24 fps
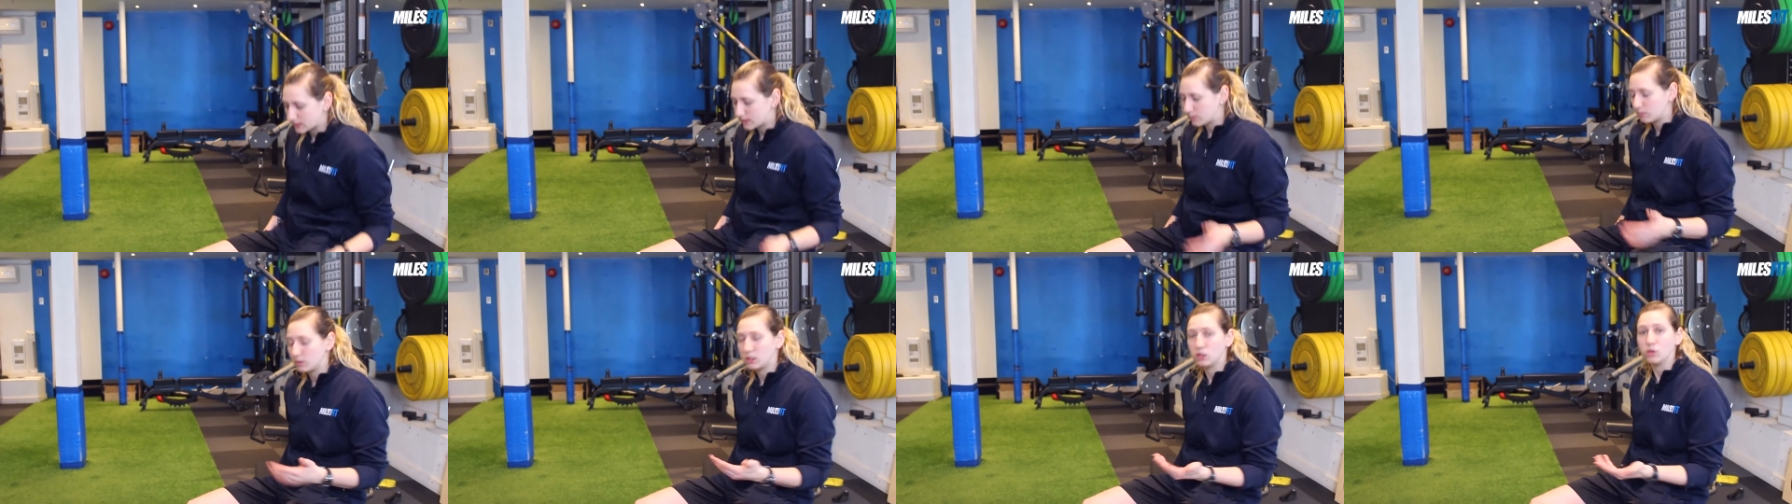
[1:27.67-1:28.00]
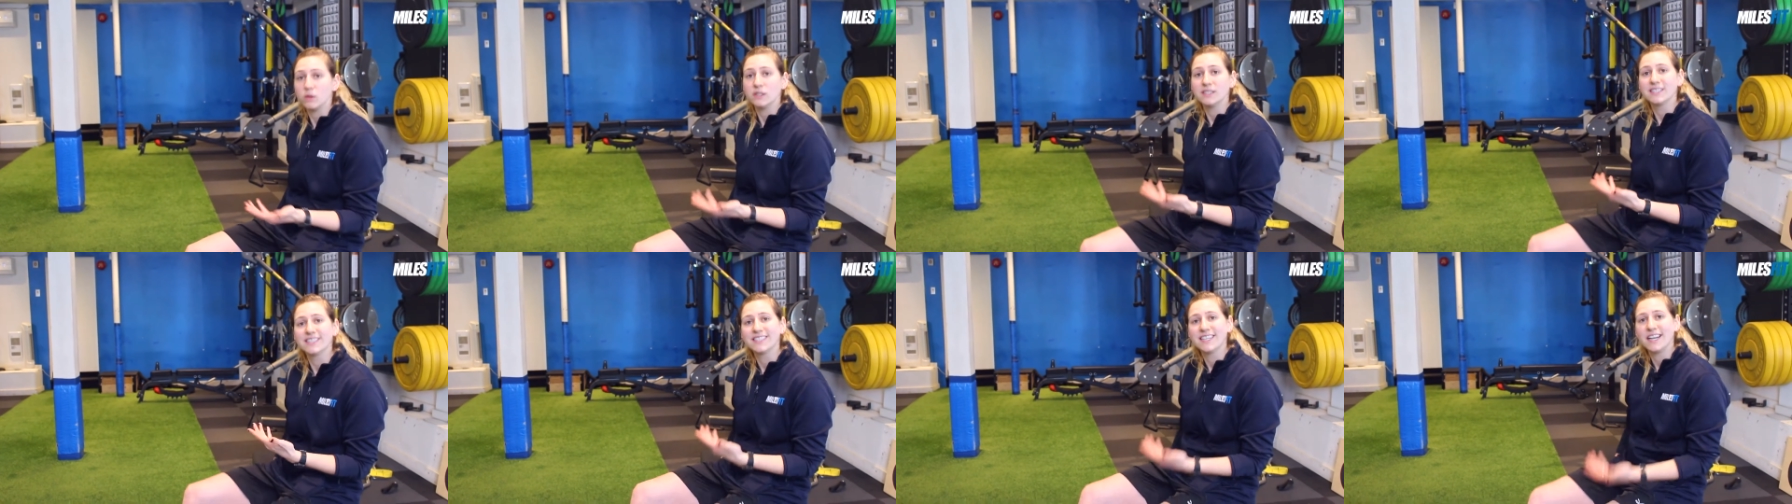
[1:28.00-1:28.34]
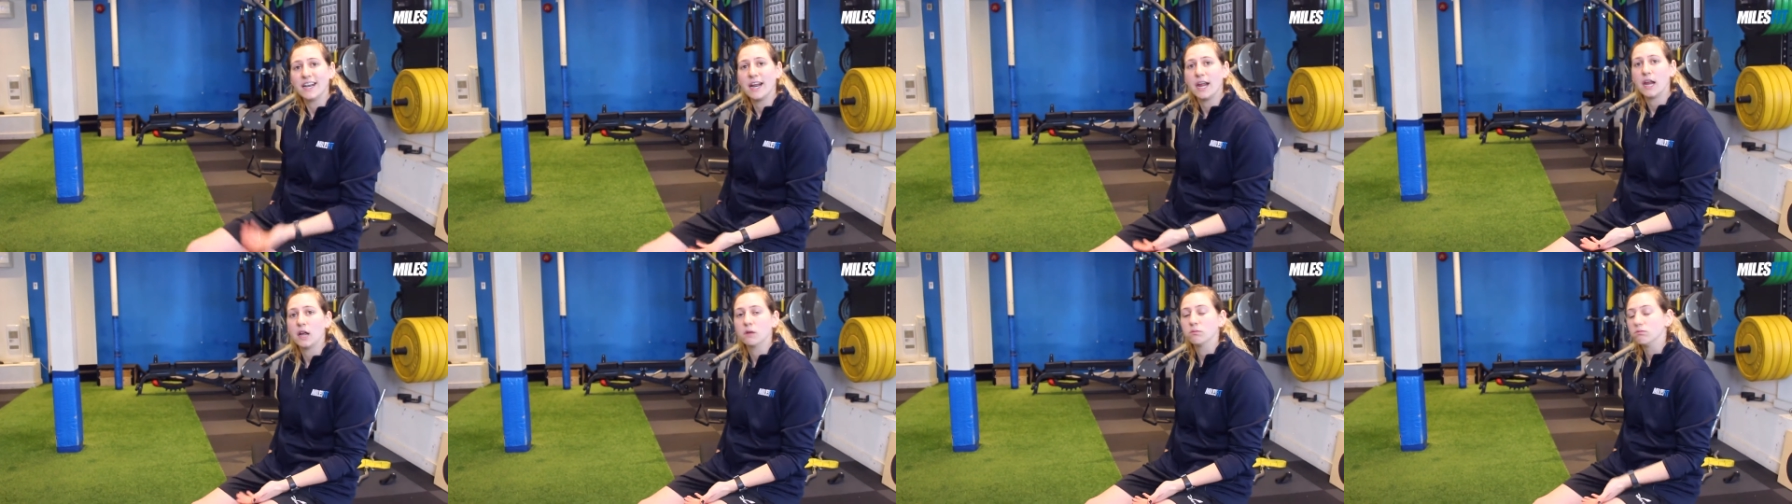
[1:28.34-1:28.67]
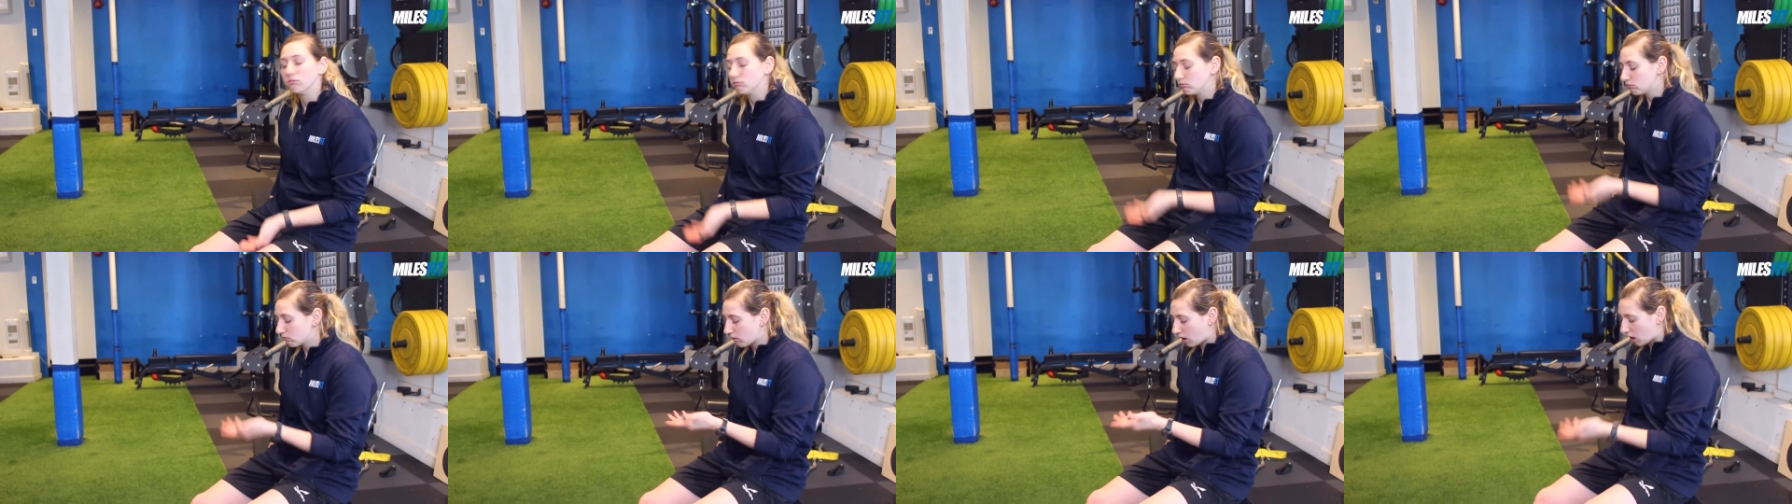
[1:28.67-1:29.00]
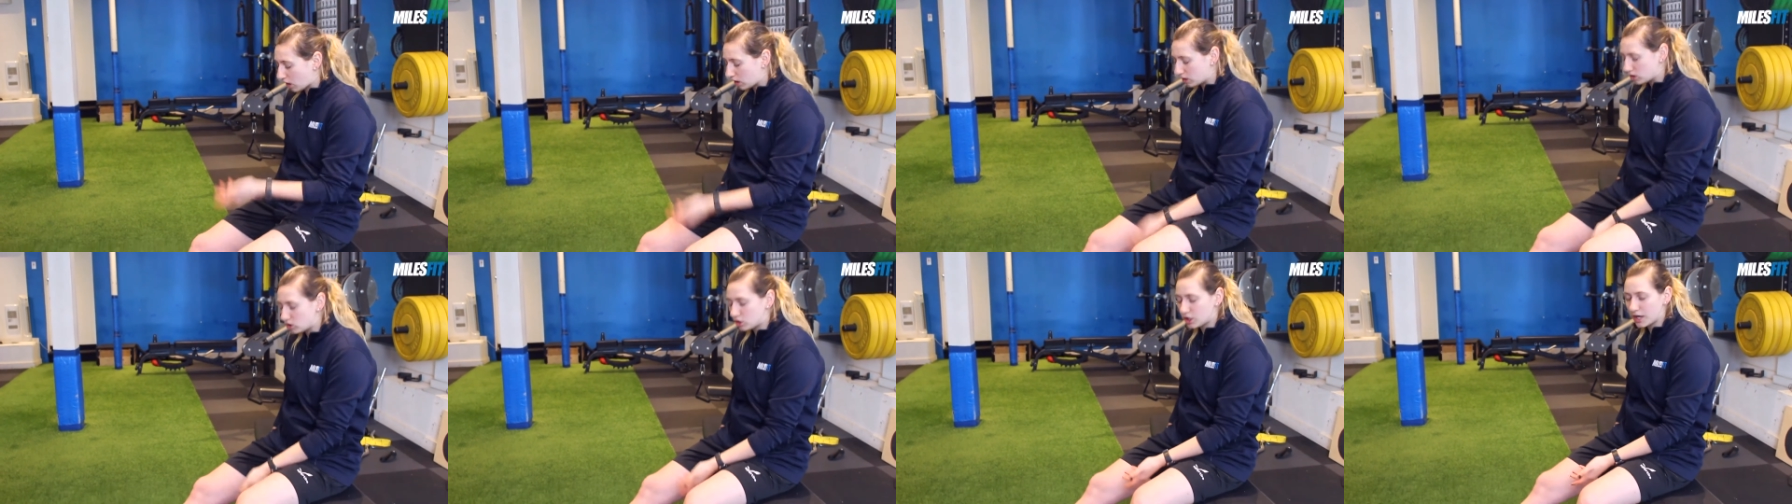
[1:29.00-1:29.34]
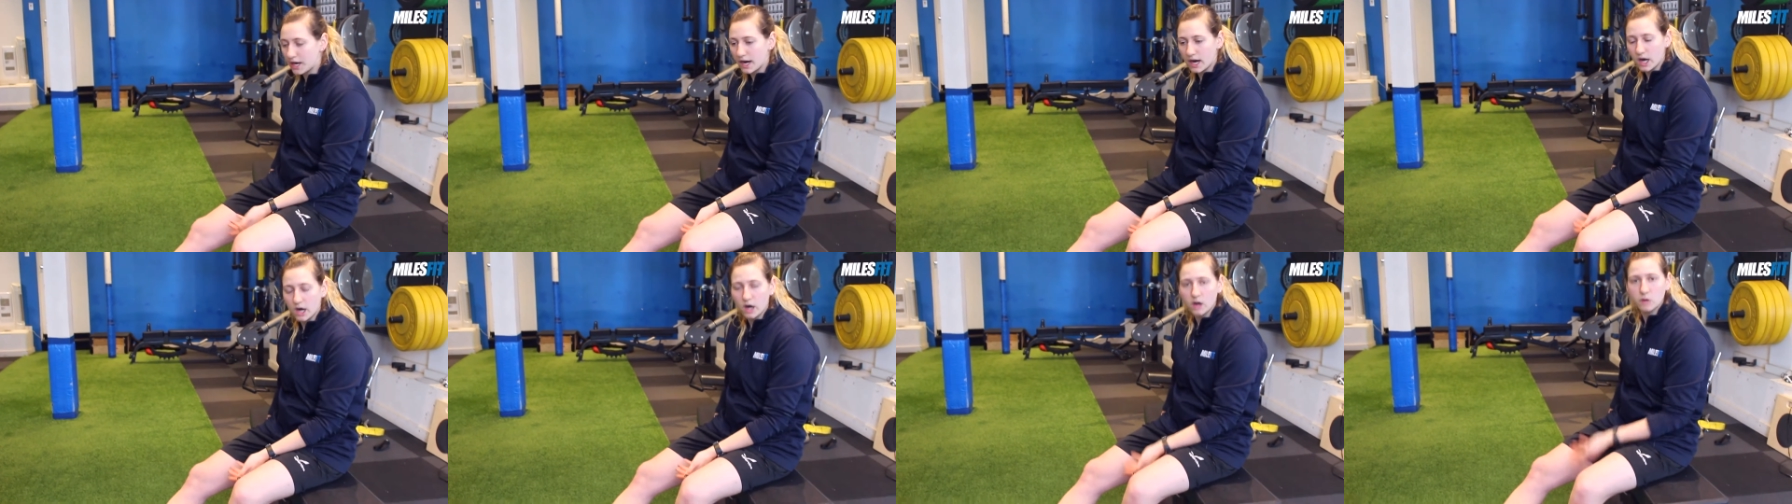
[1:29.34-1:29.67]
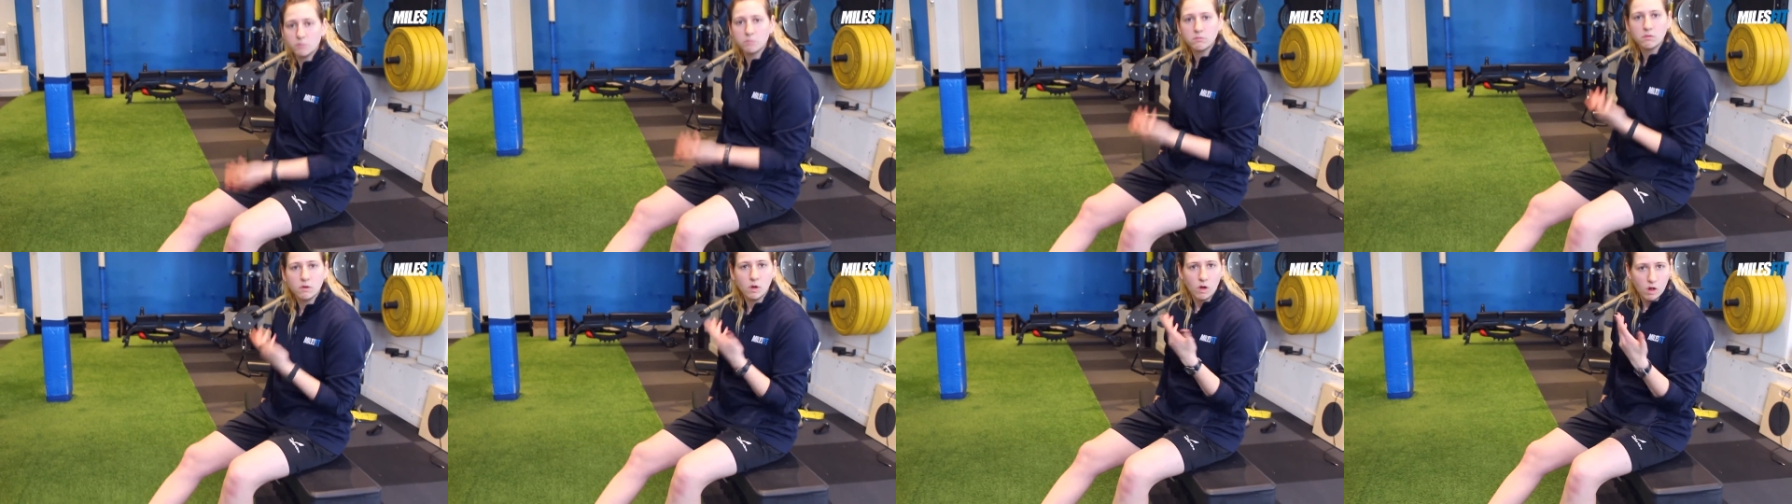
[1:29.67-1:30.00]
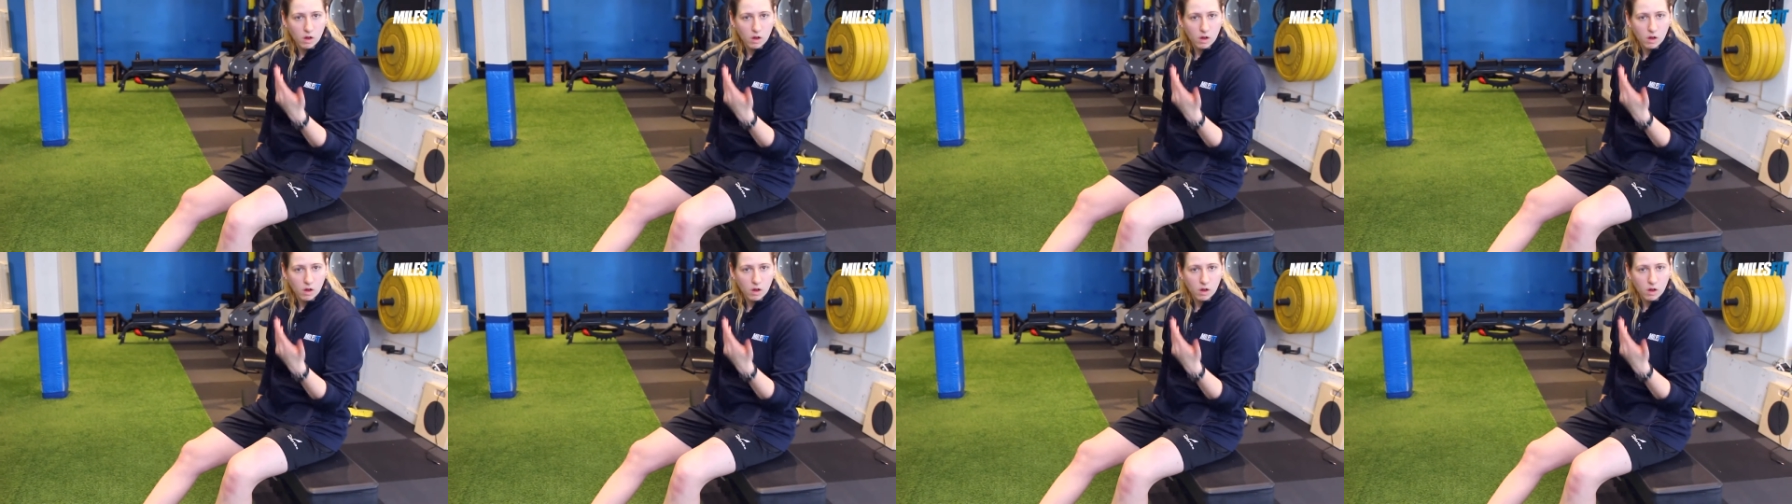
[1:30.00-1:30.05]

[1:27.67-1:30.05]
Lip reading: simply do it sitting on a chair,